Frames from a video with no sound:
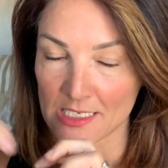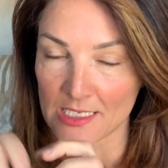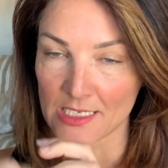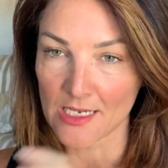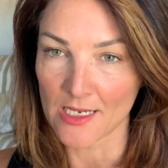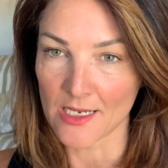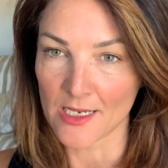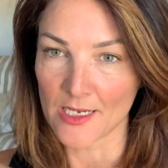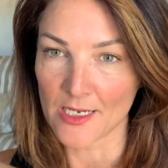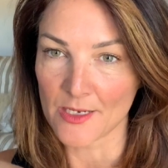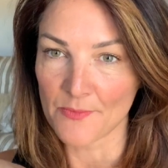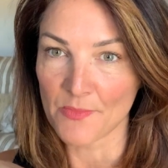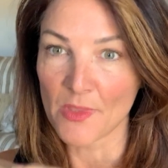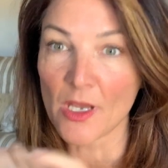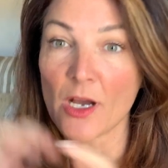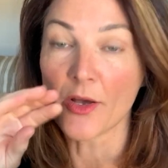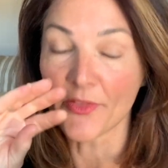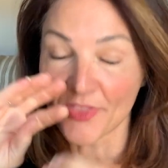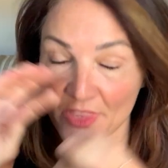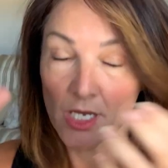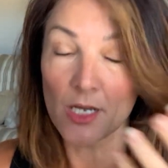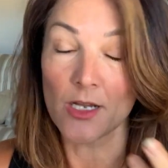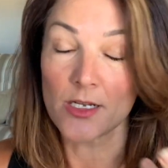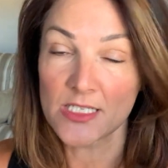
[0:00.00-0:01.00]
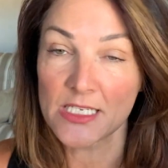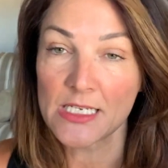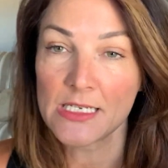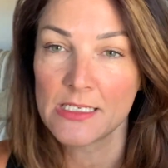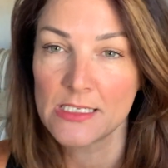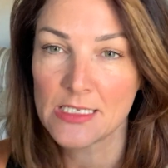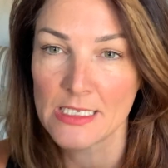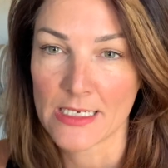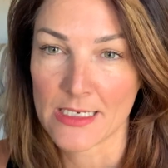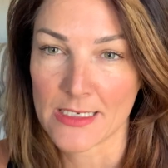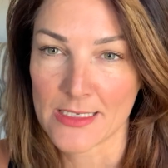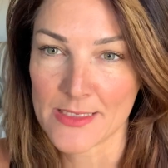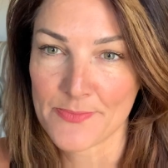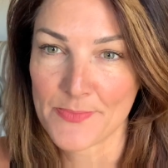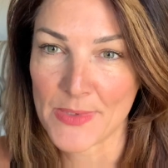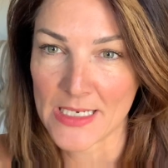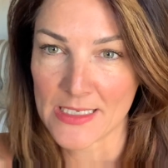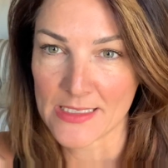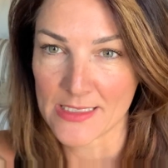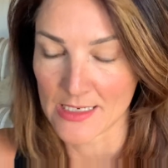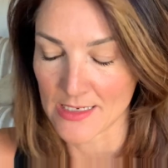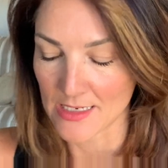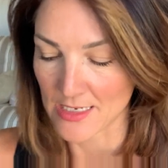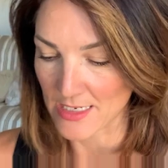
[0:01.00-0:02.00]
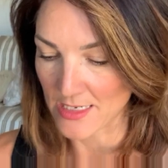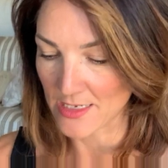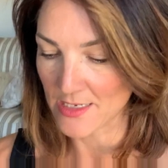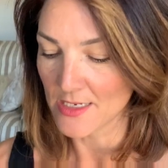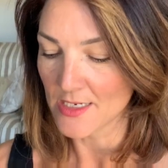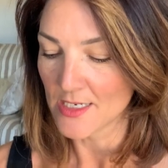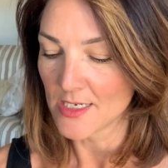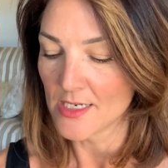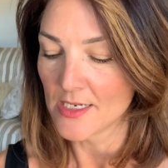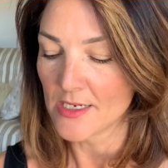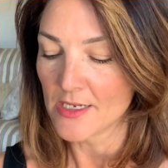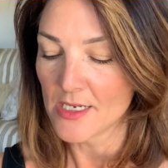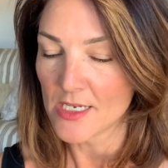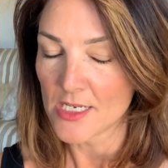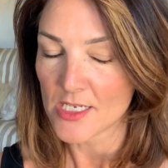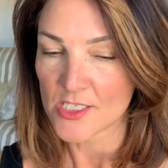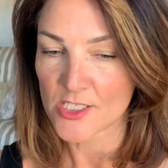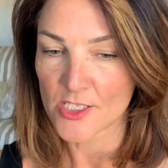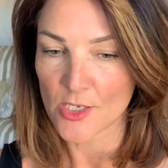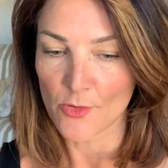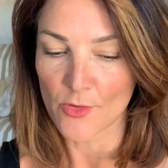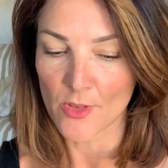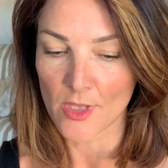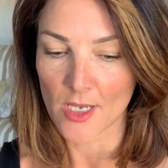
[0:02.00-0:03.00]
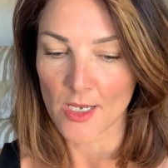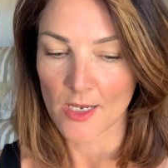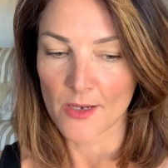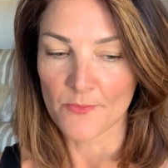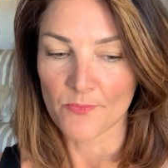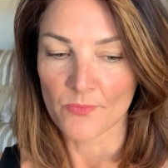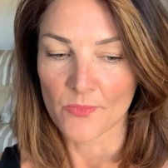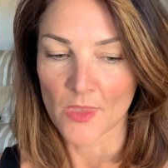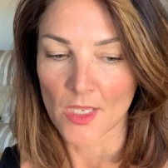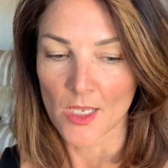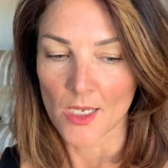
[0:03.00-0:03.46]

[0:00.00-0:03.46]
that are tinted, basically, so that